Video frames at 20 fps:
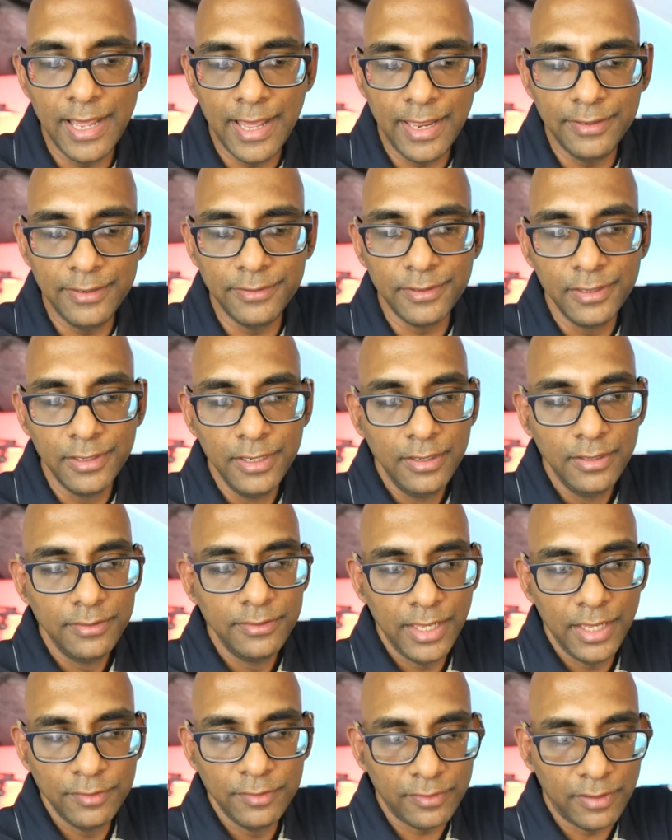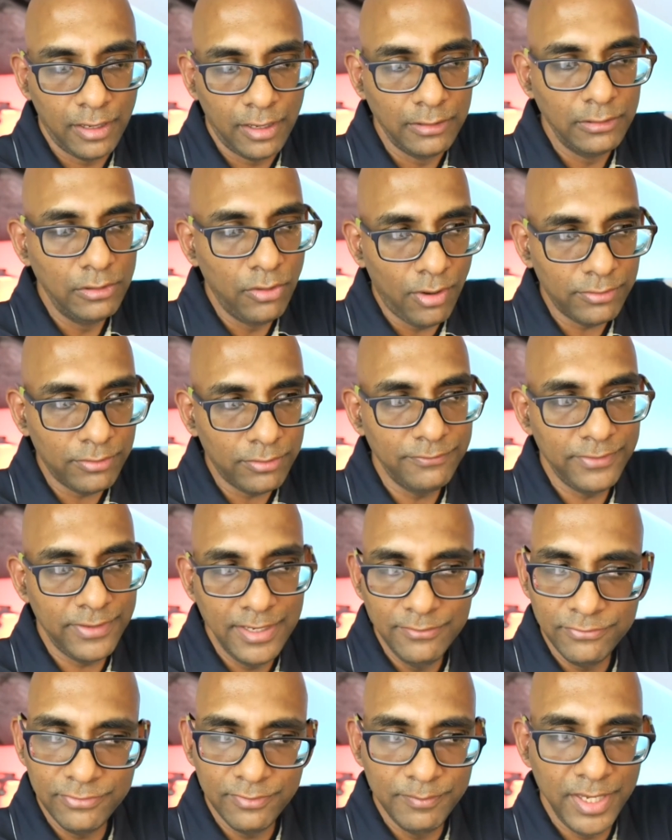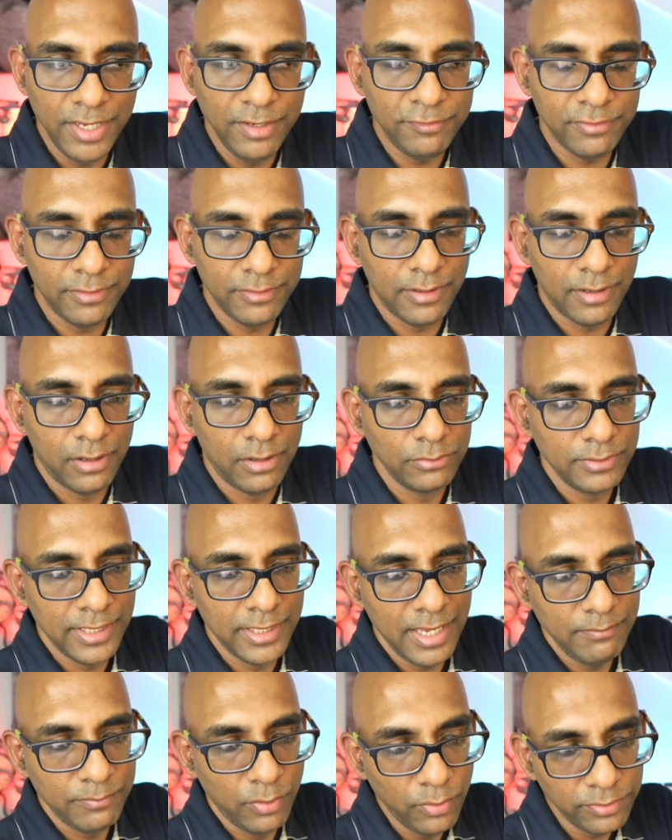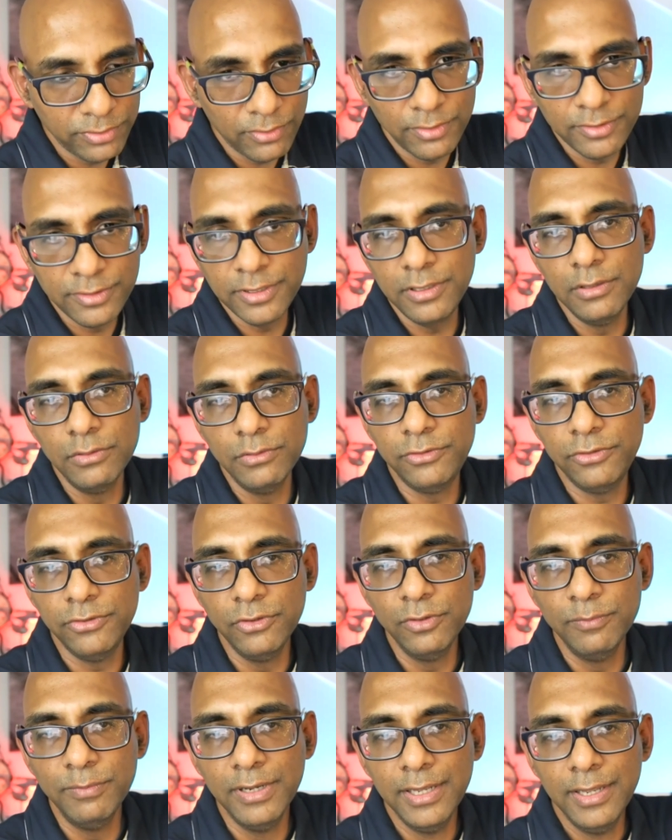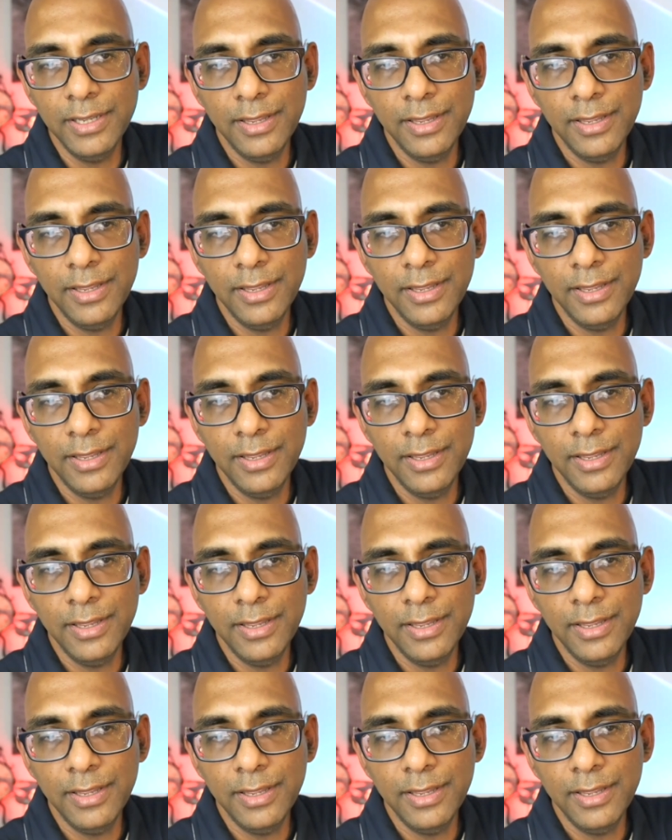and there's a lot of information out there, both on YouTube